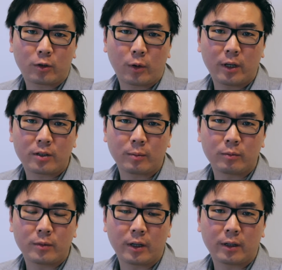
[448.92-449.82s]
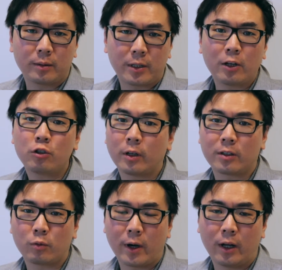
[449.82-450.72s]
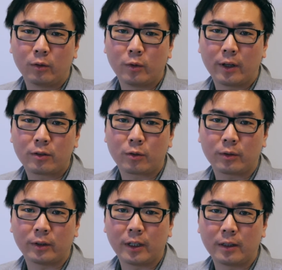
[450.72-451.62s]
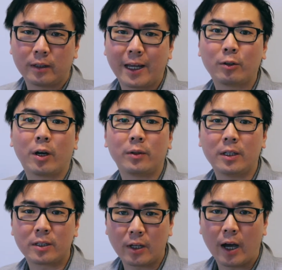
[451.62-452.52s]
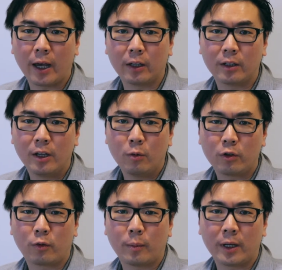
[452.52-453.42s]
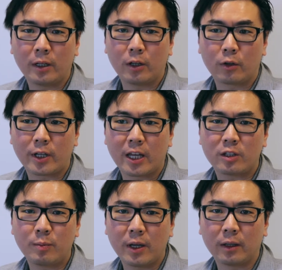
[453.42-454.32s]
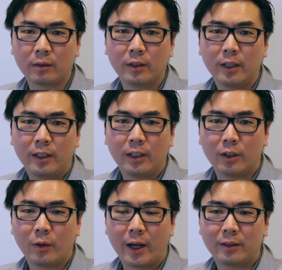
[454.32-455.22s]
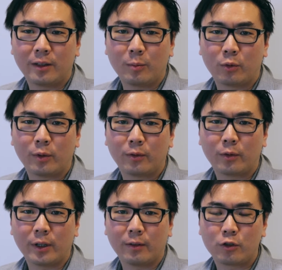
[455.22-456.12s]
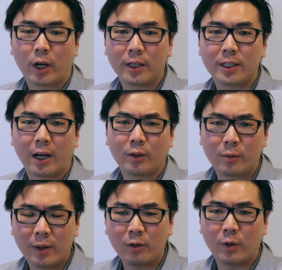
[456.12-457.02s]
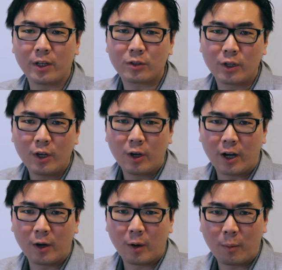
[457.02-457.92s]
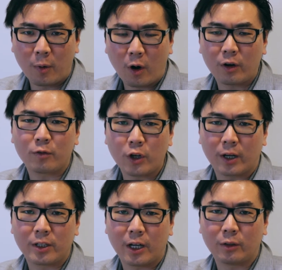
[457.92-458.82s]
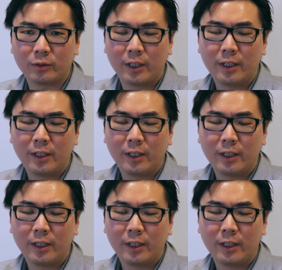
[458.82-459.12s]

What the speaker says: created some tension as well with certainly the downtown east side, which for many years has been, at the periphery of Chinatown, in many ways a part of Chinatown.